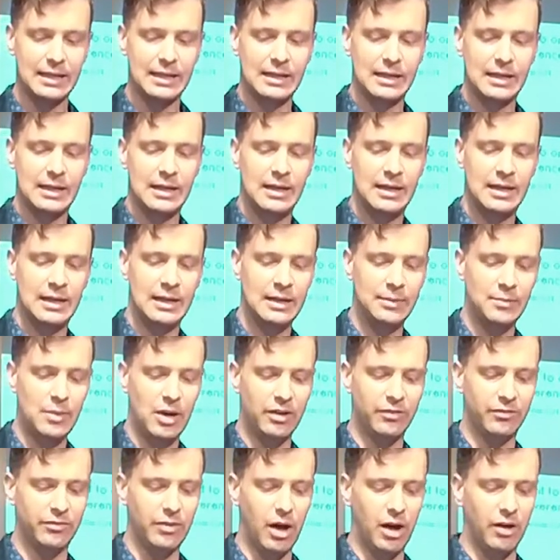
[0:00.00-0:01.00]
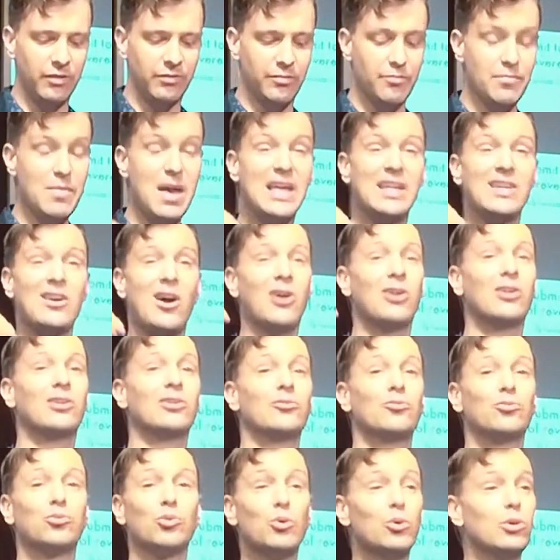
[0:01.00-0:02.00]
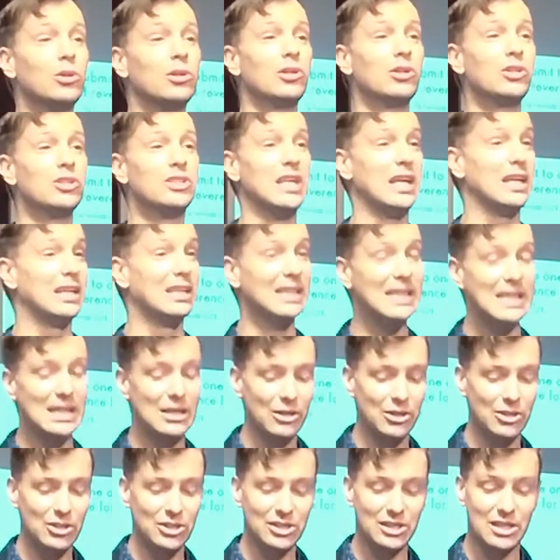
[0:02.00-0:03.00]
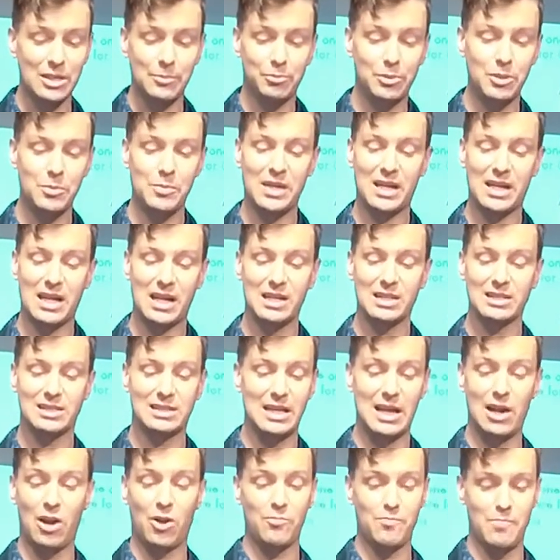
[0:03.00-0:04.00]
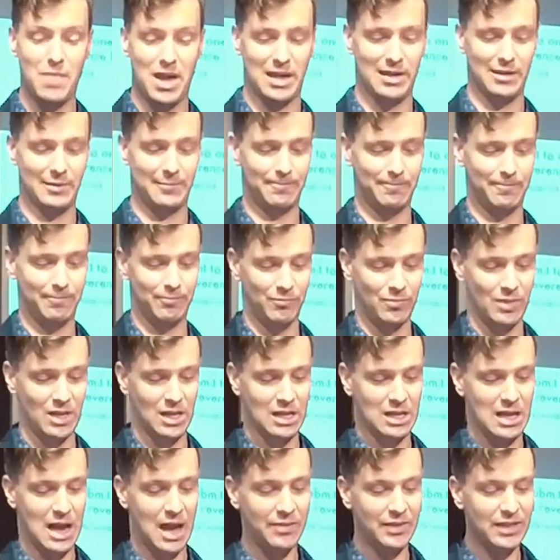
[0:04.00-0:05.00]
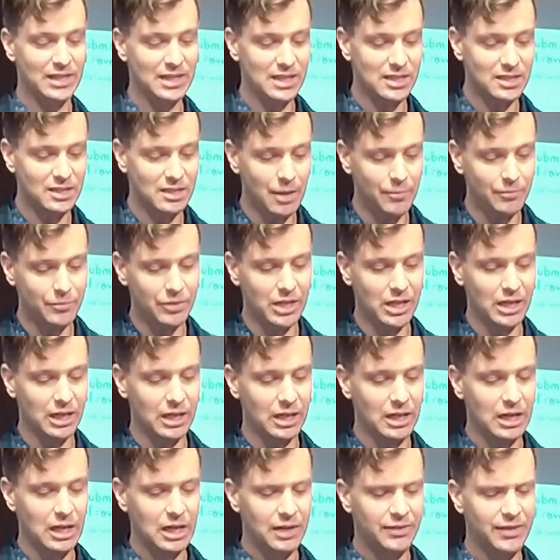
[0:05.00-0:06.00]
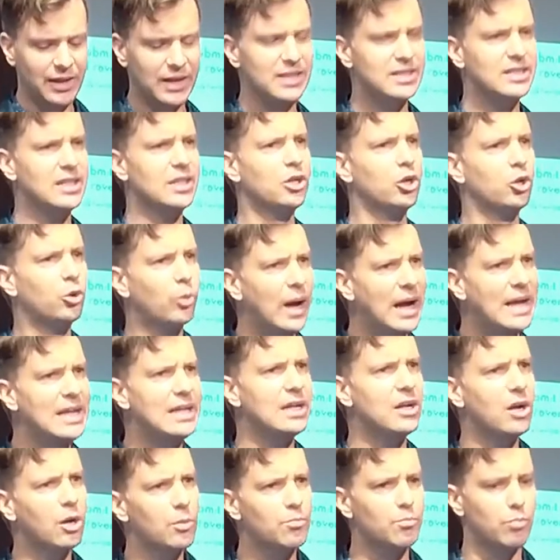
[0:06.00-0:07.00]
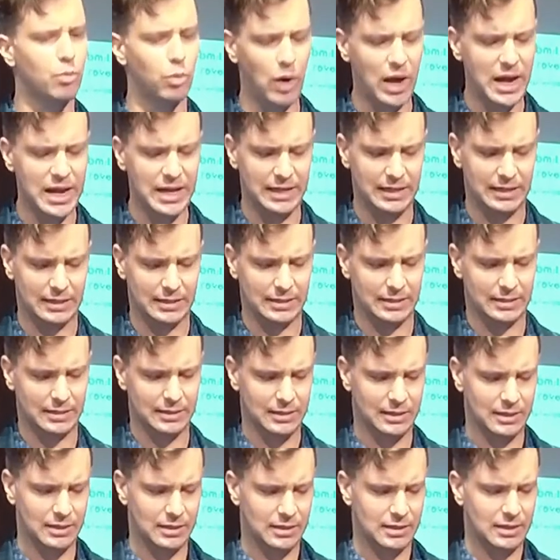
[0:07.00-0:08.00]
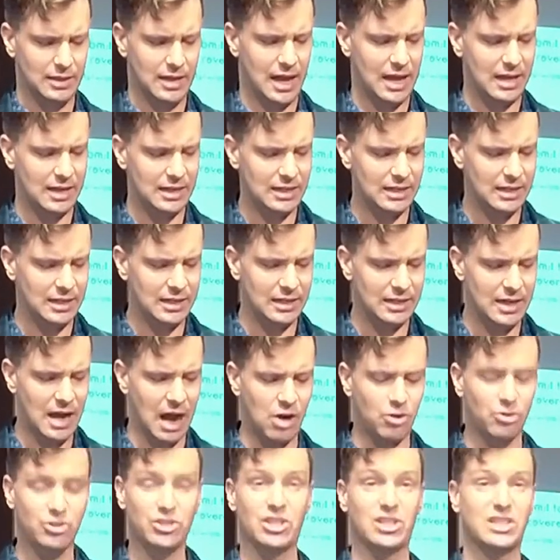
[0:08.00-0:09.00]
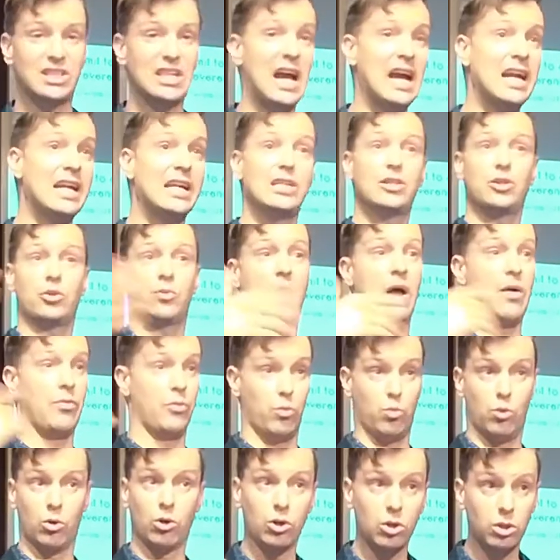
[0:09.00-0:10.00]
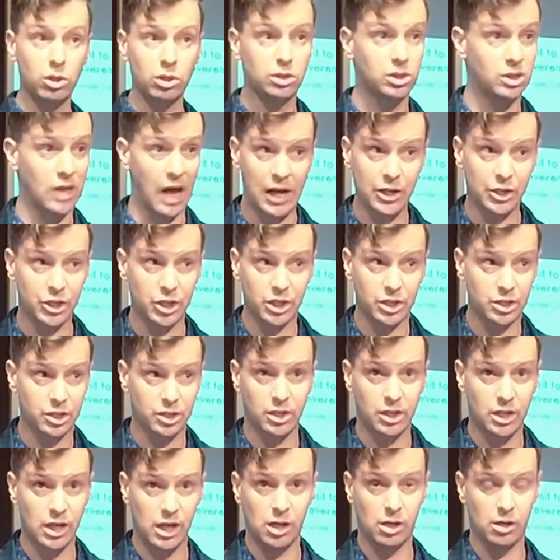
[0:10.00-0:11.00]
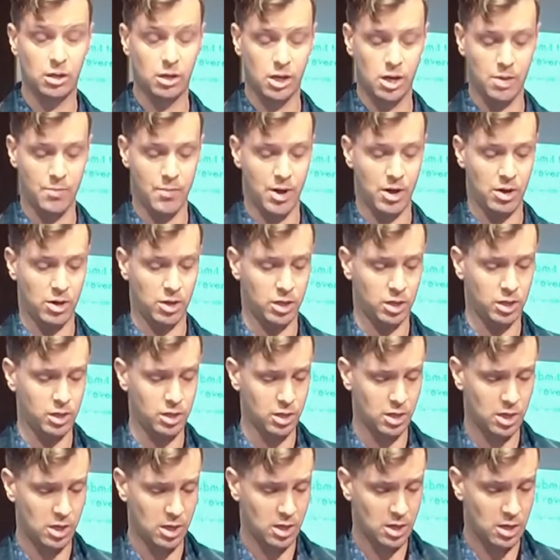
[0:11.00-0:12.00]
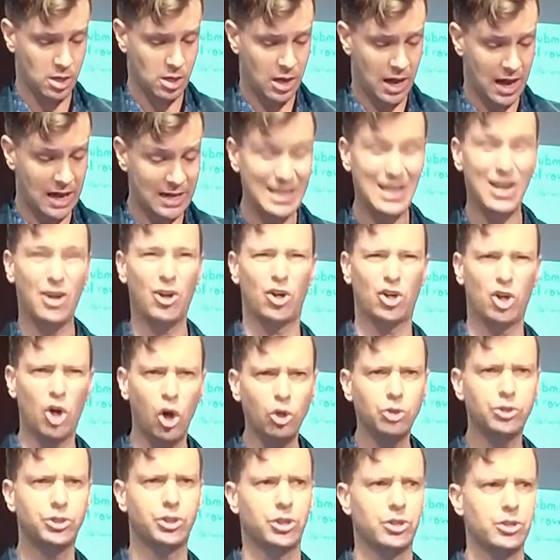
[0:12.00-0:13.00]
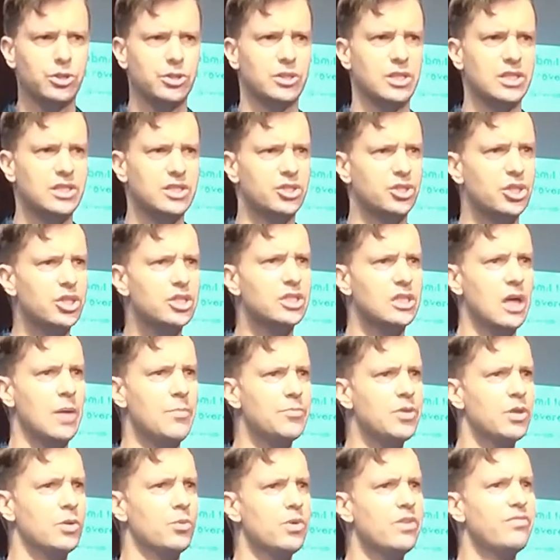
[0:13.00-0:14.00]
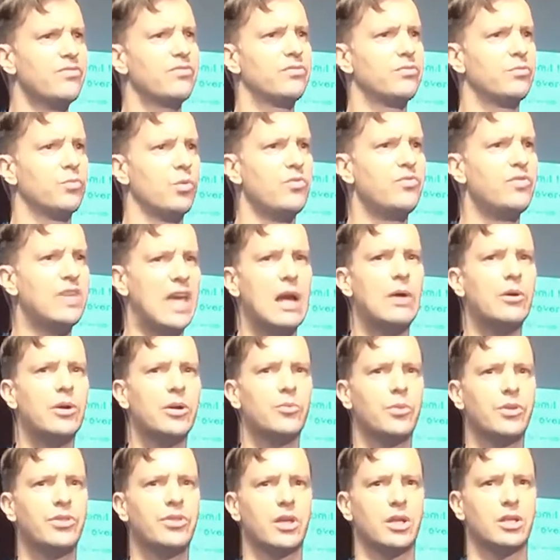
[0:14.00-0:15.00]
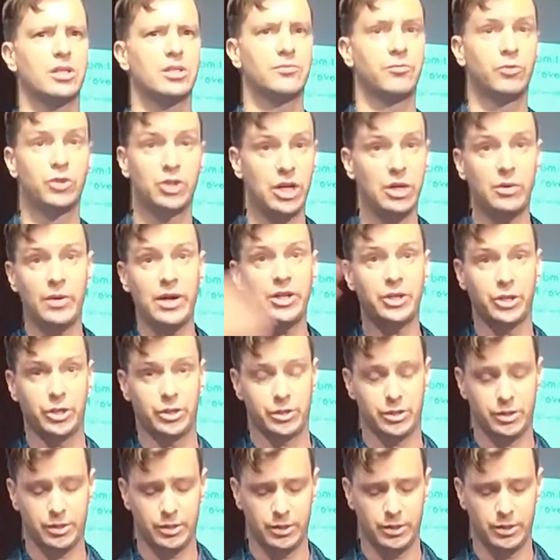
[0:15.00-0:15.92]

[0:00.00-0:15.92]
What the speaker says: of men are rulers and leaders simply because they are men. And this is something that is ingrained in our brains and in our societies around the world, not just here in America, and in our cultures. It's just something we've carried with us for generations.